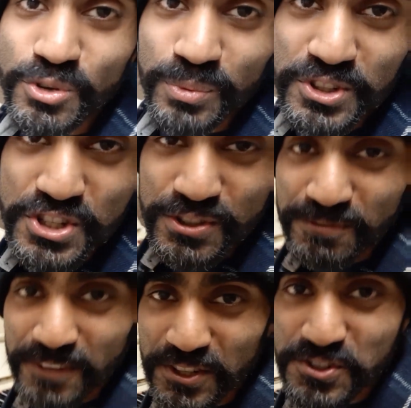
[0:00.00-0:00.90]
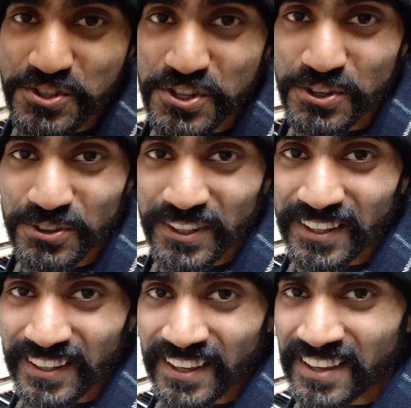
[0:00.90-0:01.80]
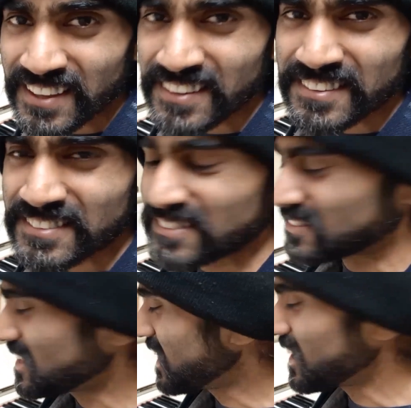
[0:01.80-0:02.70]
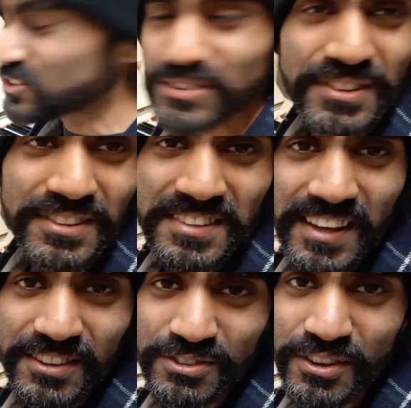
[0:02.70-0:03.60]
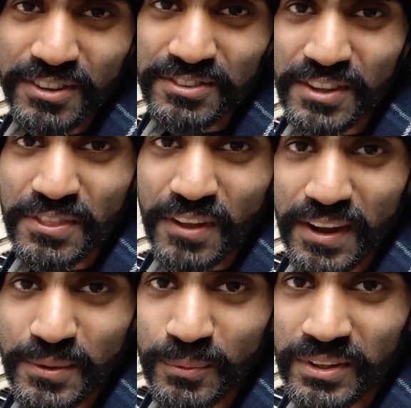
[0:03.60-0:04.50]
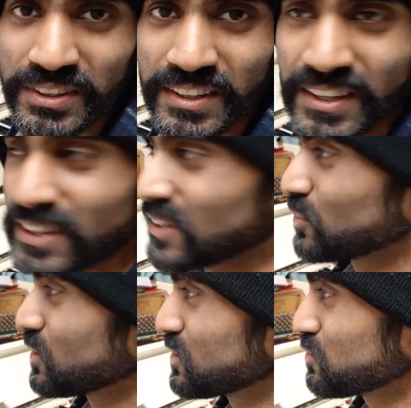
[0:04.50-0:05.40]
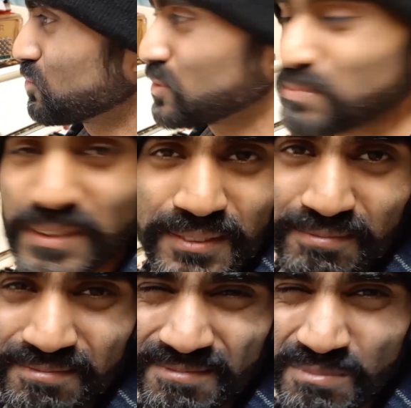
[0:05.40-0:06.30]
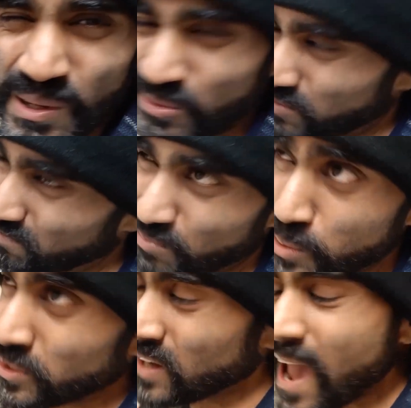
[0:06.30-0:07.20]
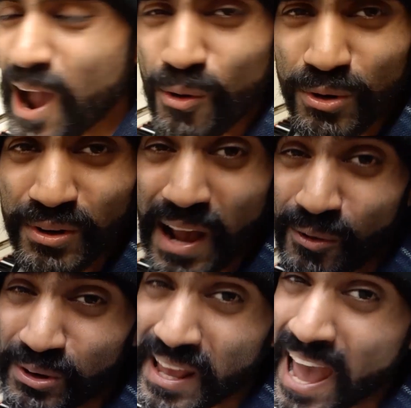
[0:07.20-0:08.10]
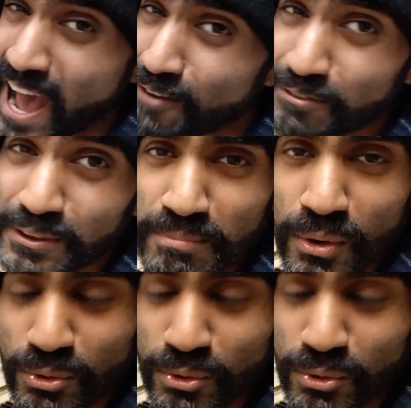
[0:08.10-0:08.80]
so we just finished tuning, and that actually didn't take as long as I thought it would. Well, it's only been about maybe an hour, hour and a half at the